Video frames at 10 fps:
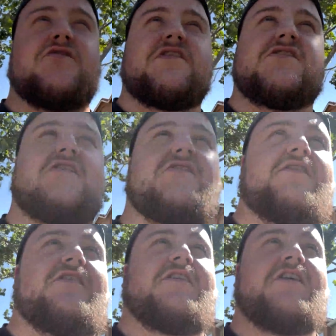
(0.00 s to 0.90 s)
at Chelsea
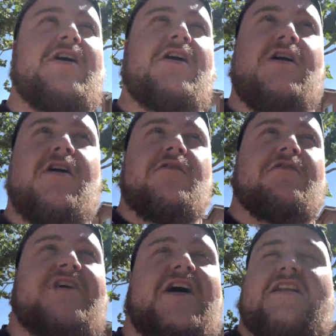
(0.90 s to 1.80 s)
that the
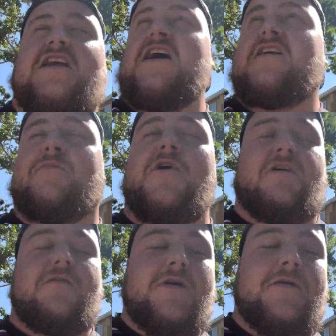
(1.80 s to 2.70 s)
talent he has,
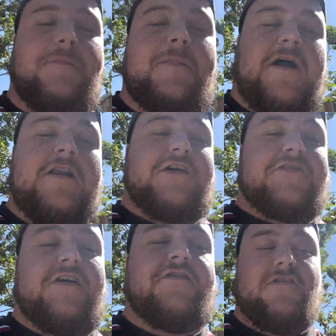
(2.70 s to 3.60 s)
but it looks
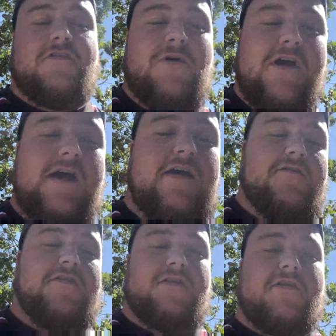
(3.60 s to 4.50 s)
like it's not to be.
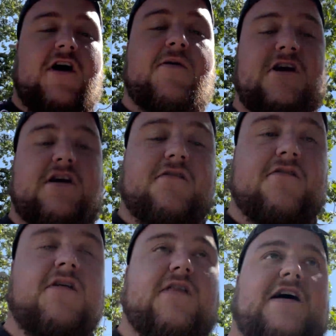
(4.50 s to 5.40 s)
And I mean,
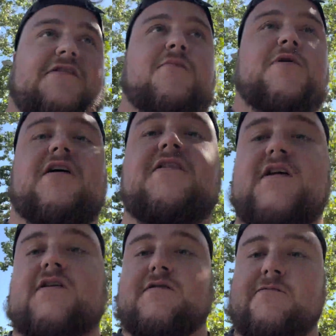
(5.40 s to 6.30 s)
that's the biggest
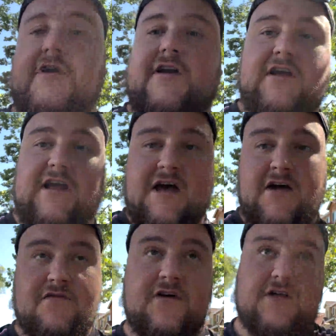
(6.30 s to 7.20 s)
hint we're going to get, I
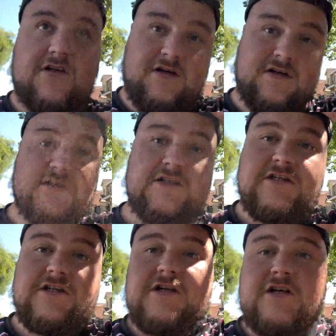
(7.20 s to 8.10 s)
think,
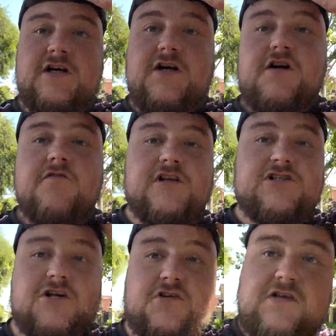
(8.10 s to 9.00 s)
that Chelsea